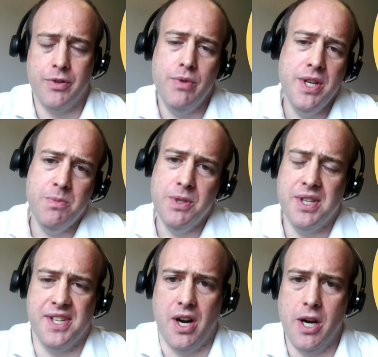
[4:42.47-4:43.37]
The reason we do
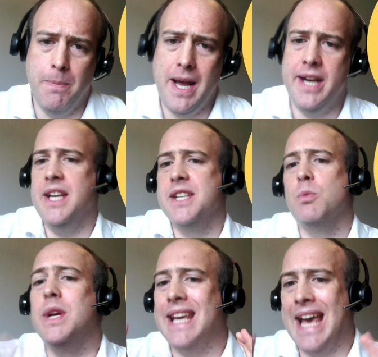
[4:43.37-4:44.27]
scenario planning is
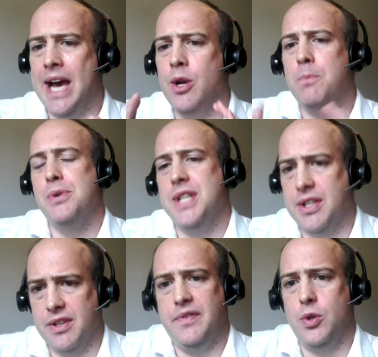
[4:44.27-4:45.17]
we cannot
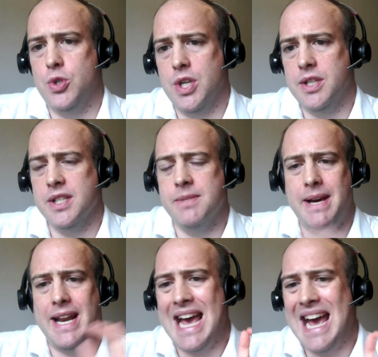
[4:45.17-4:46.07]
predict the future. It doesn't
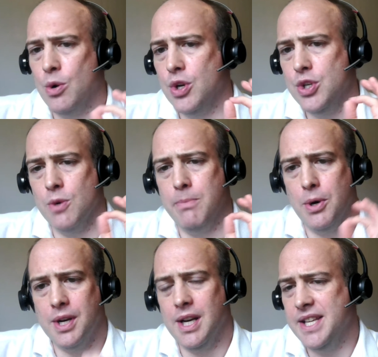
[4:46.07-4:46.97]
matter how good your
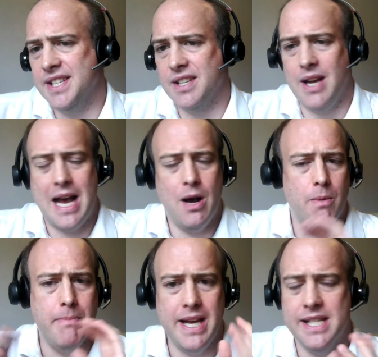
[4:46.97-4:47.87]
model is or how
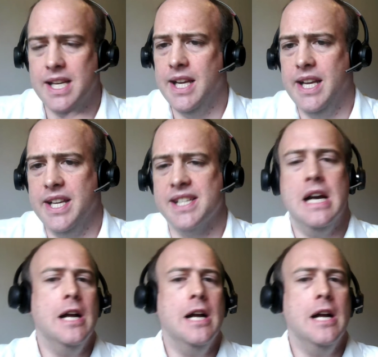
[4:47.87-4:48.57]
amazing it is.